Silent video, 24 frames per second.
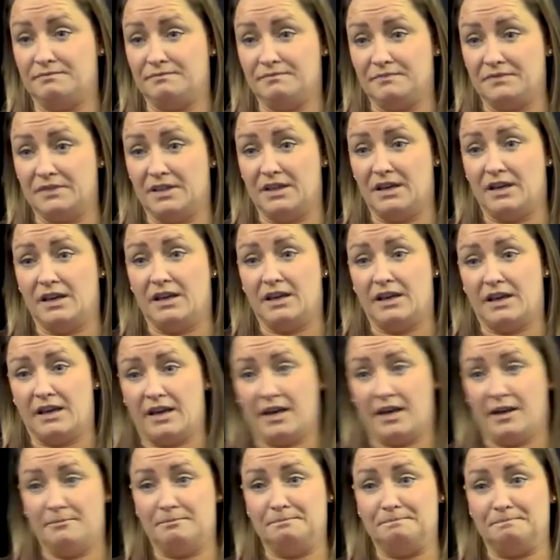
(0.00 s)
Yes.
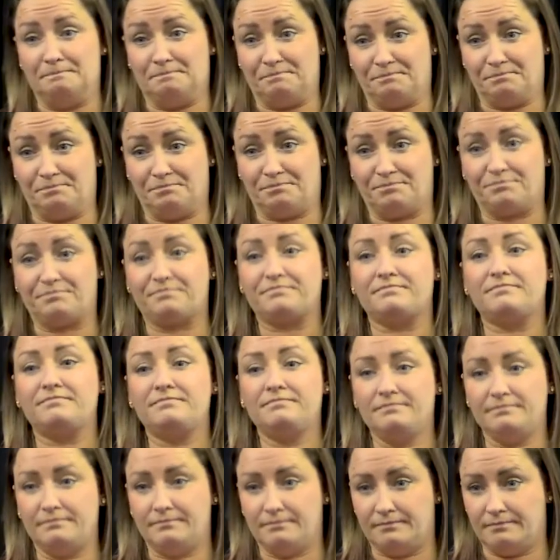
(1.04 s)
A lot of
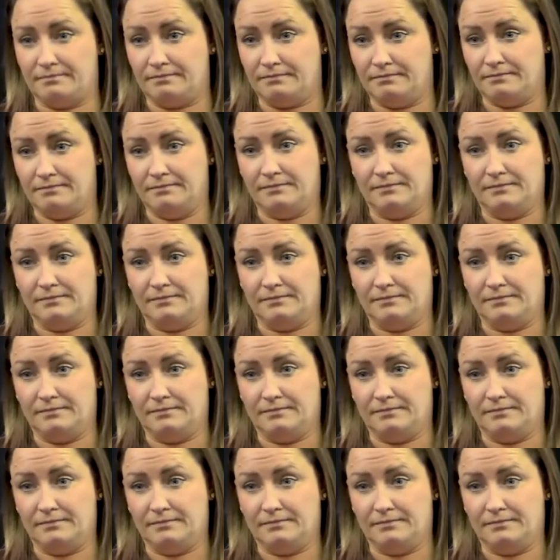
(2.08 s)
people don't.